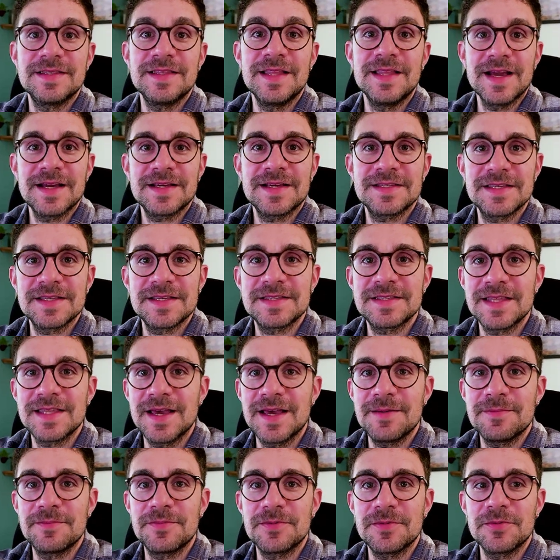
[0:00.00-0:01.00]
Next
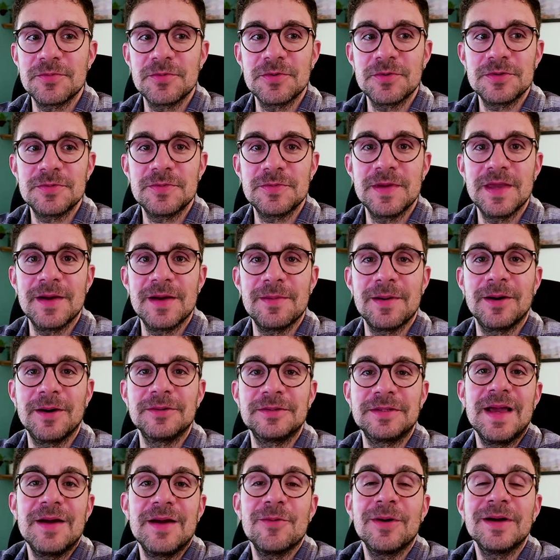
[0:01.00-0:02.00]
step would be
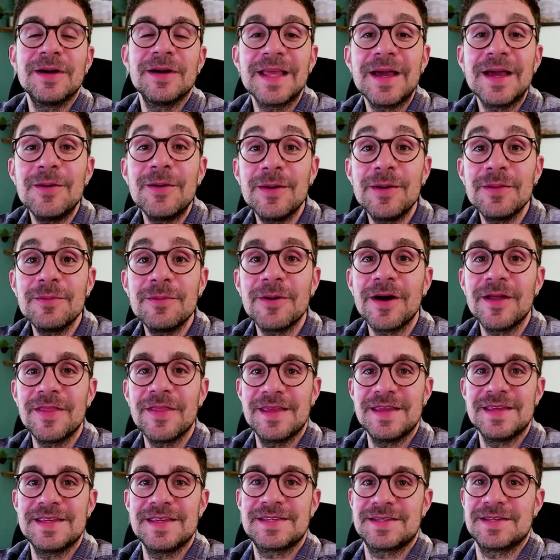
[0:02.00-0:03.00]
about what
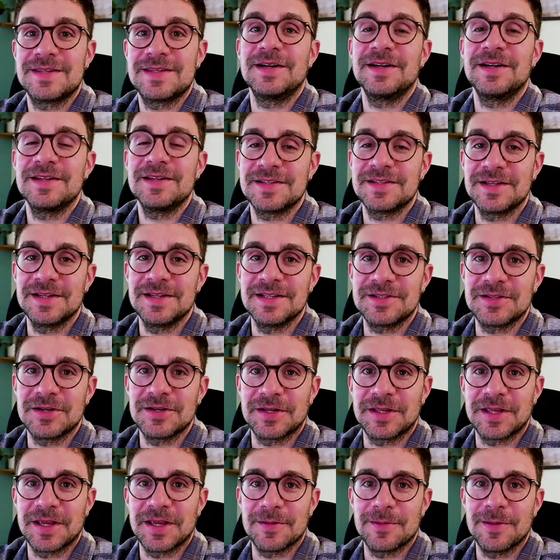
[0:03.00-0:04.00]
everybody is recently
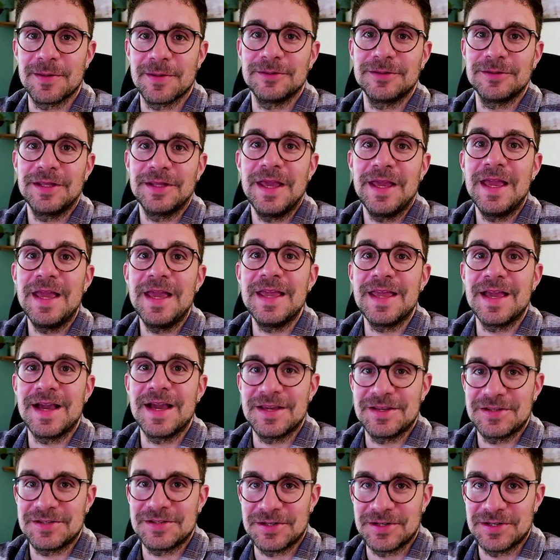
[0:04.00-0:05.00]
talking about,
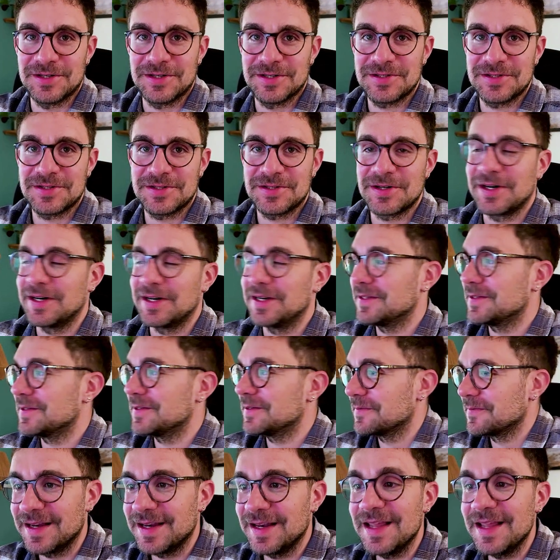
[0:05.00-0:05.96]
AI search, right?